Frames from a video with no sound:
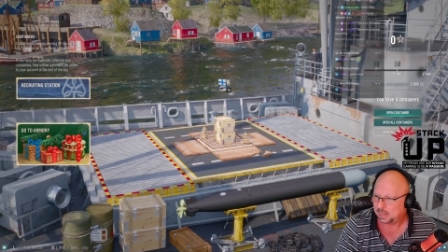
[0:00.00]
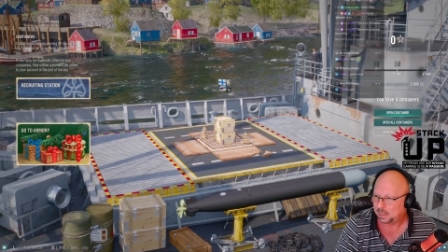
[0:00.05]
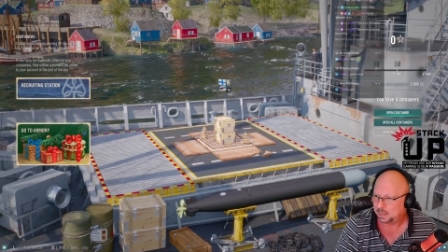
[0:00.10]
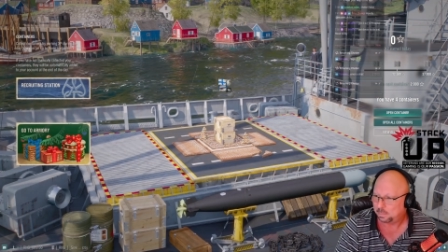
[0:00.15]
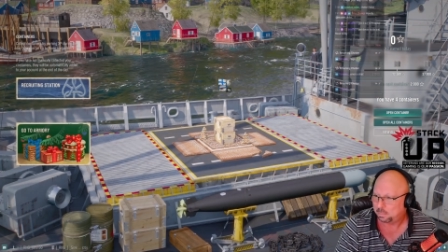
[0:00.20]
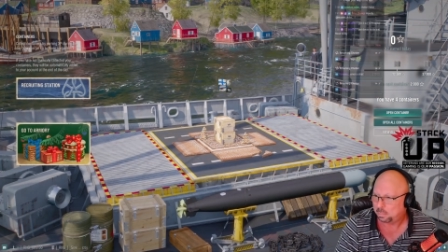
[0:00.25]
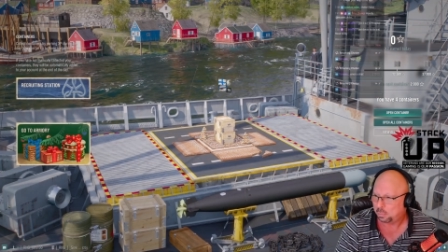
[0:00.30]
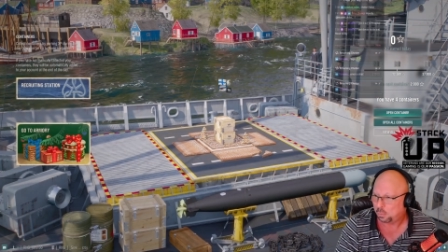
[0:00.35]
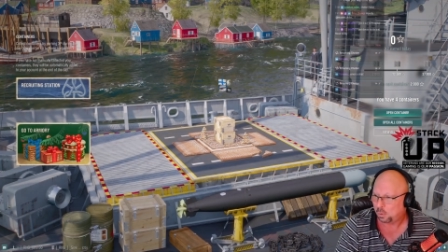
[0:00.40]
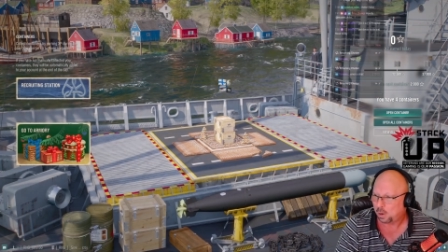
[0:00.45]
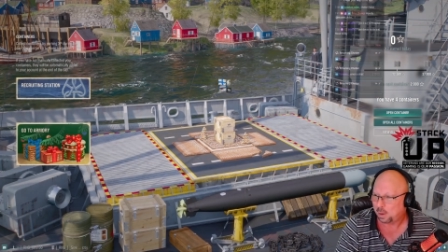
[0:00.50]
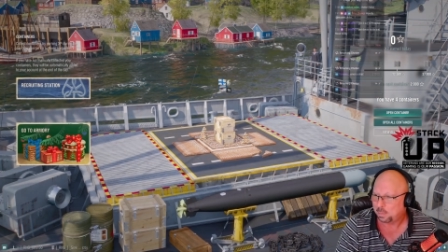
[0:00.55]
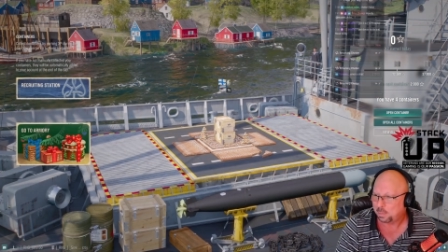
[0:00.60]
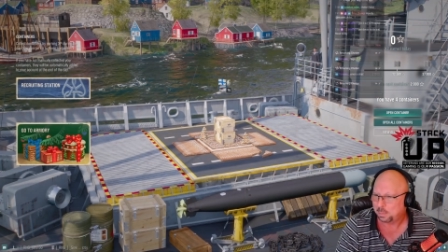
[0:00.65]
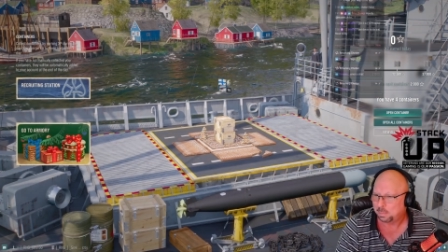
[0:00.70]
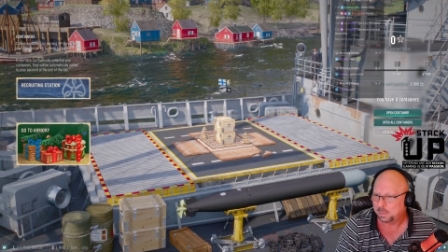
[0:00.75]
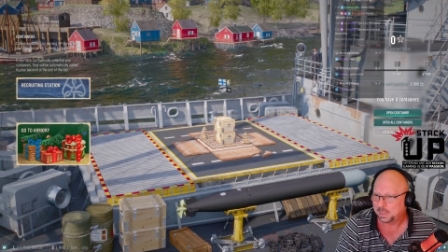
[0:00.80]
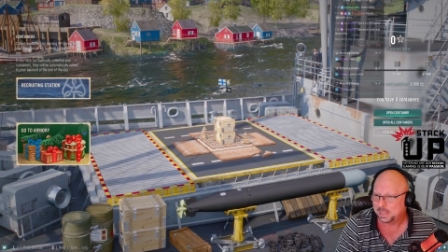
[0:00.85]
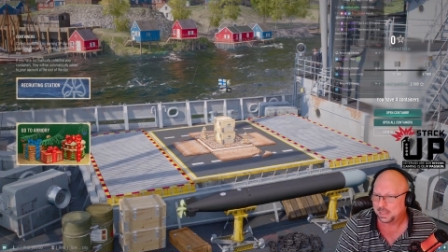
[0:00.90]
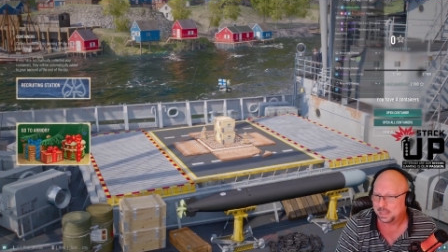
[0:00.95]

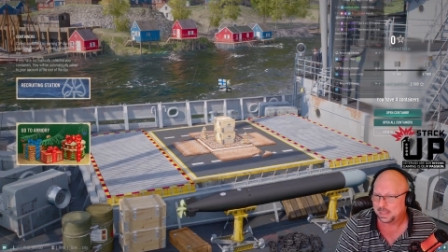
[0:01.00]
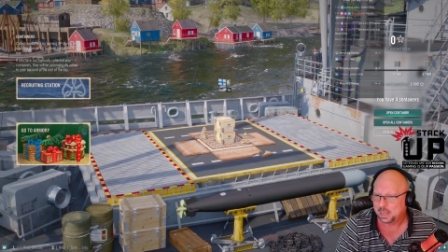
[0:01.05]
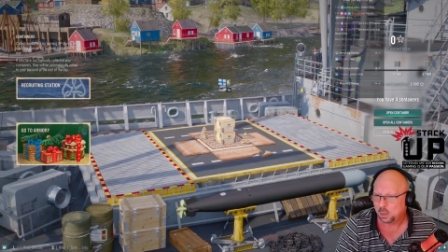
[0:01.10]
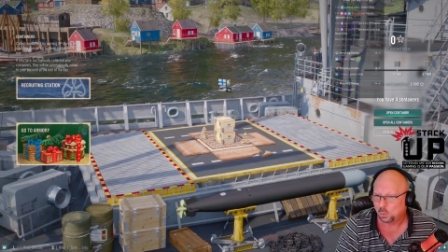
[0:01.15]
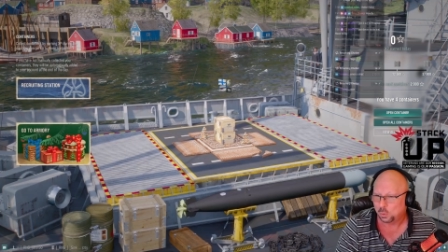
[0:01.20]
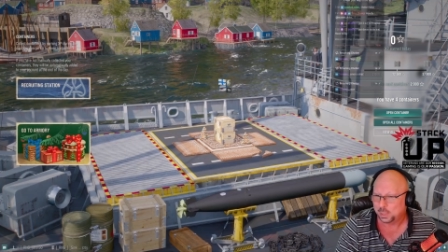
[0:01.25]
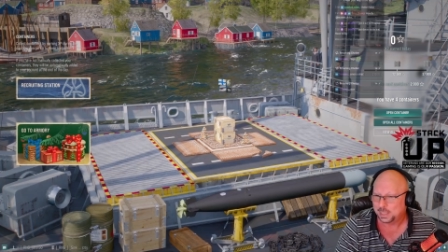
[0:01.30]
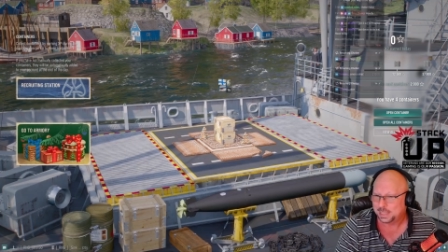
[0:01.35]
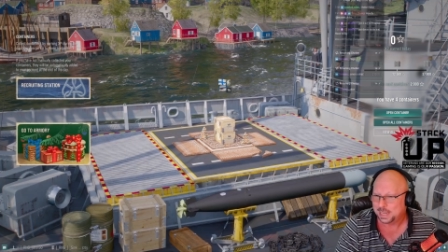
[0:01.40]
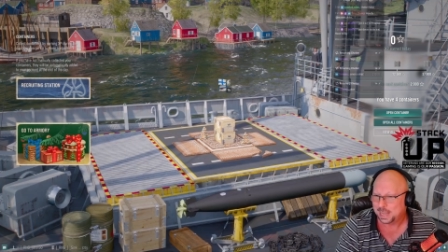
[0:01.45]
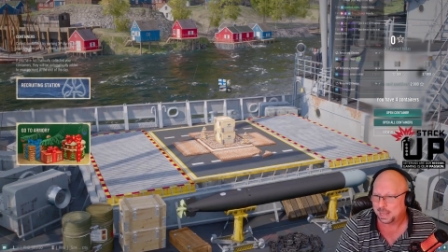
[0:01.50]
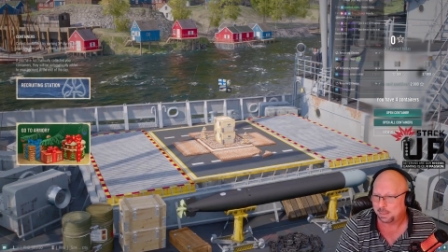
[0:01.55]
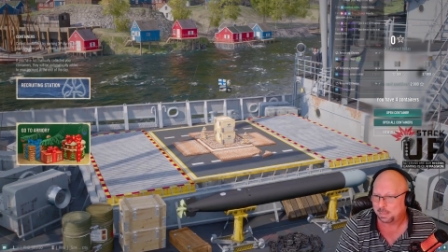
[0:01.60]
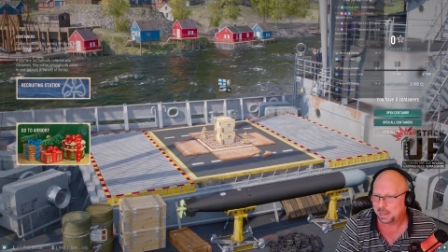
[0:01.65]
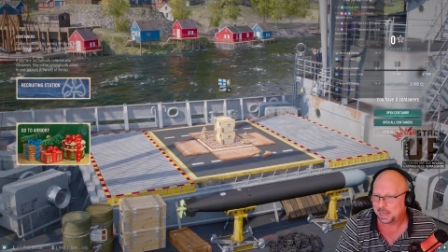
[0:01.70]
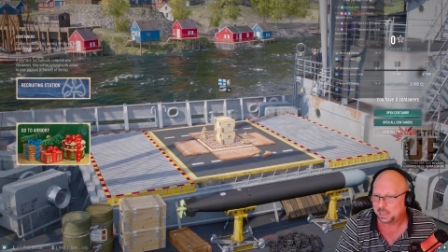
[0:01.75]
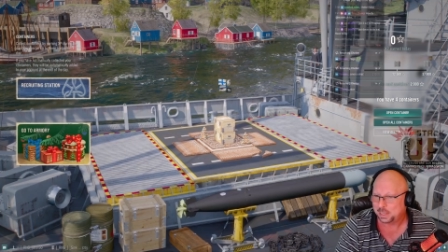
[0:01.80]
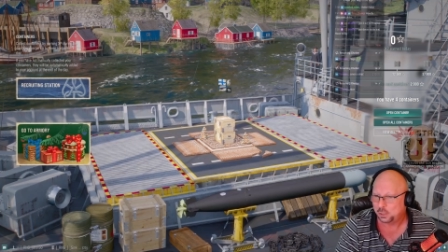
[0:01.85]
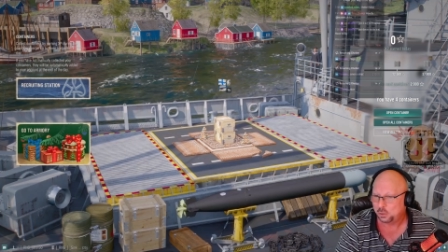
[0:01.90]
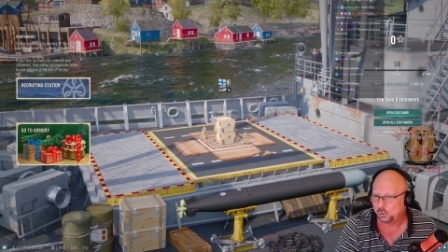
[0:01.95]
Probably the only time I
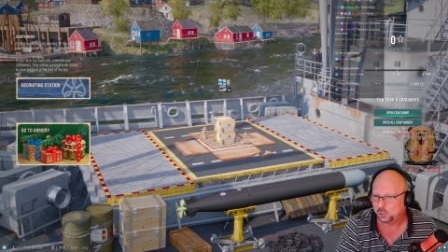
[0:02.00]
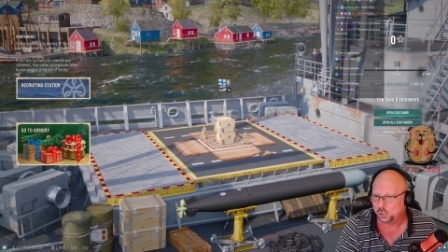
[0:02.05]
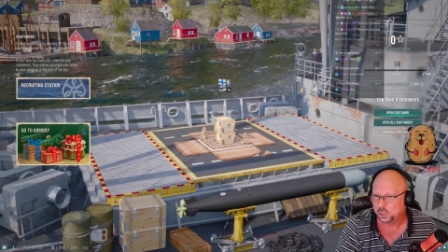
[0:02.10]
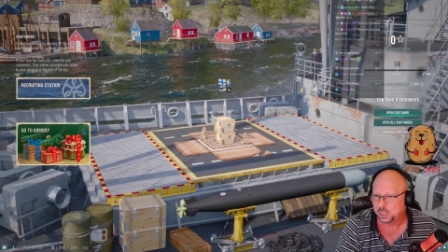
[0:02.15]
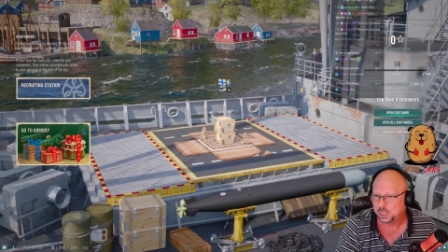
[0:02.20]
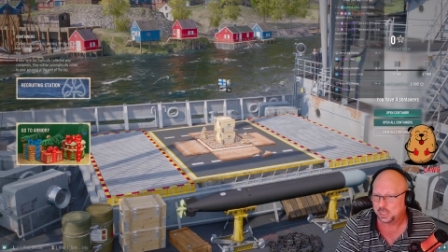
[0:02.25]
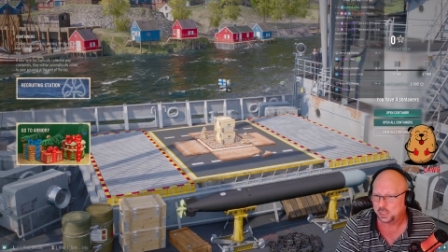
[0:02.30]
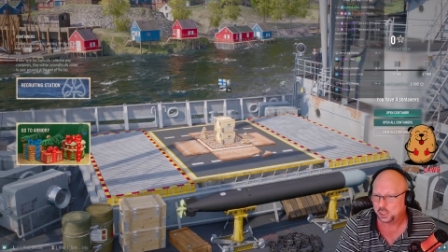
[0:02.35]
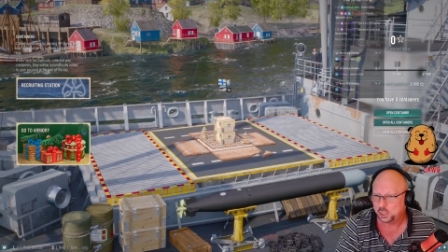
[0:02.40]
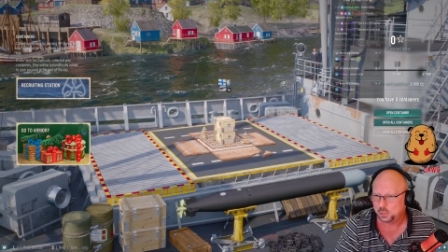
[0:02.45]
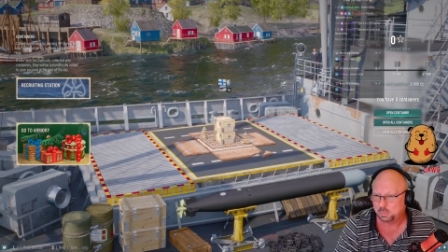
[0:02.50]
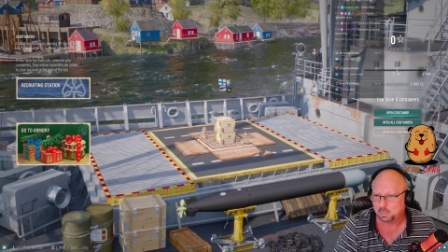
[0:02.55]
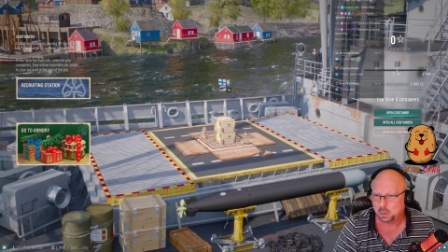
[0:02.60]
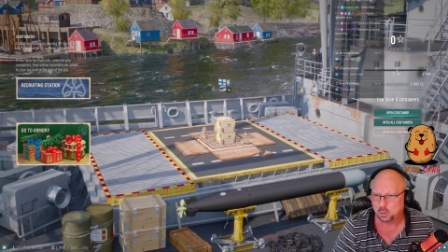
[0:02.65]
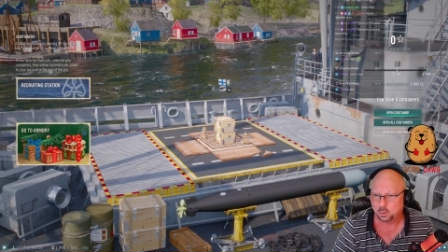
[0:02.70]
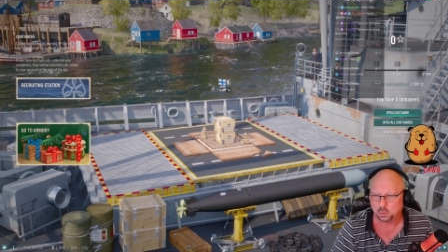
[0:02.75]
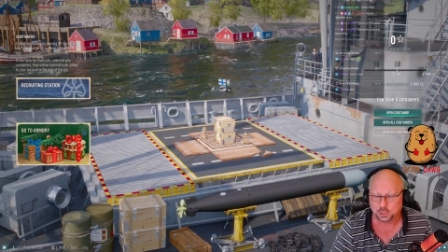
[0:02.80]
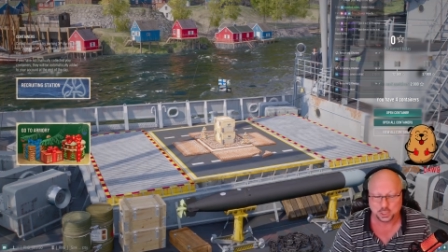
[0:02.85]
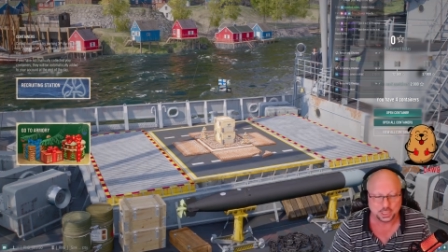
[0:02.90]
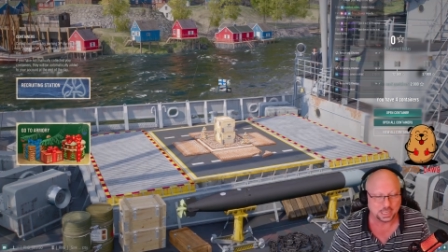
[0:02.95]
use these
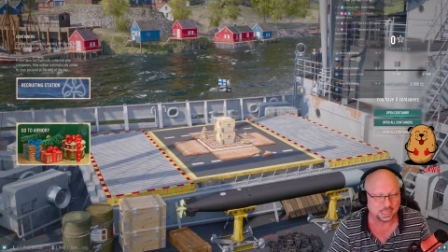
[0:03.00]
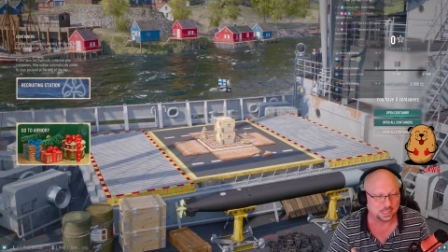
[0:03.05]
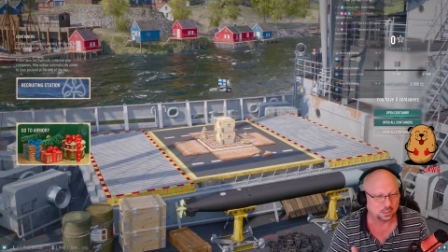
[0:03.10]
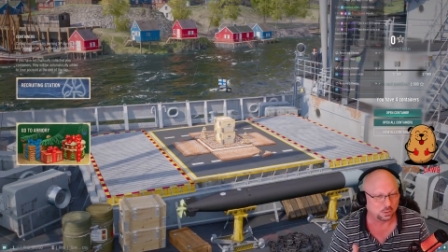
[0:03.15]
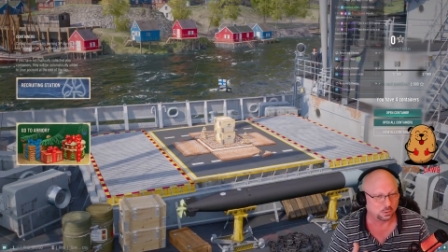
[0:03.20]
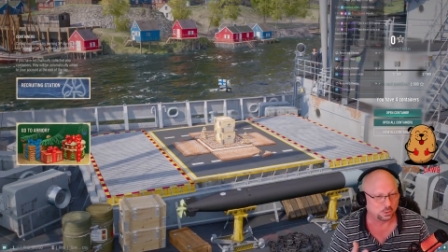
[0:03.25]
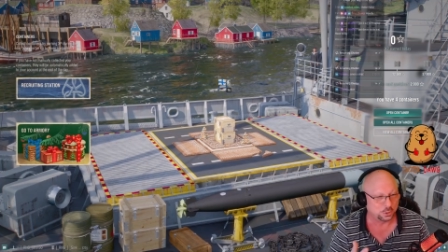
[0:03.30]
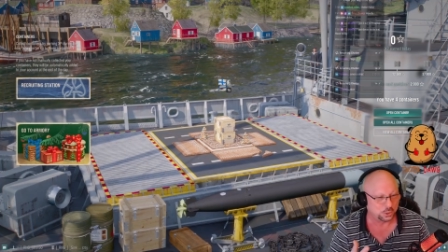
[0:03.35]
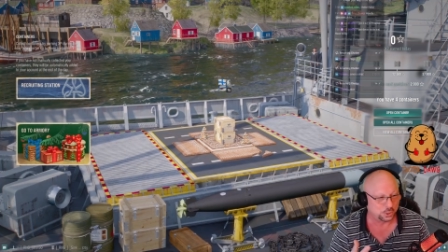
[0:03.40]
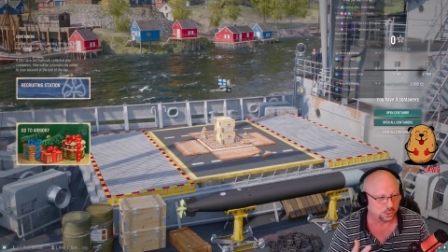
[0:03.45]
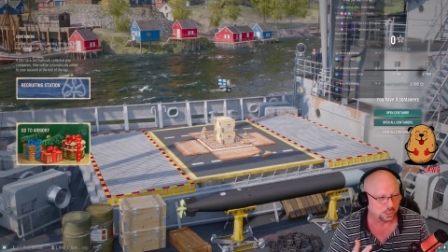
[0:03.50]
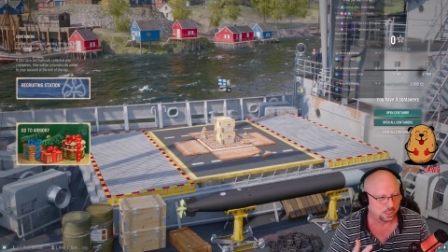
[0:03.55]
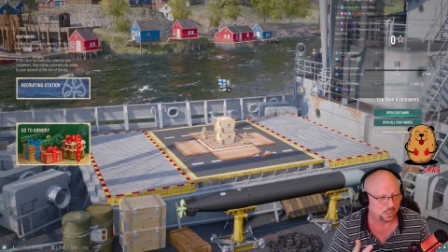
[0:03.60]
smoke signals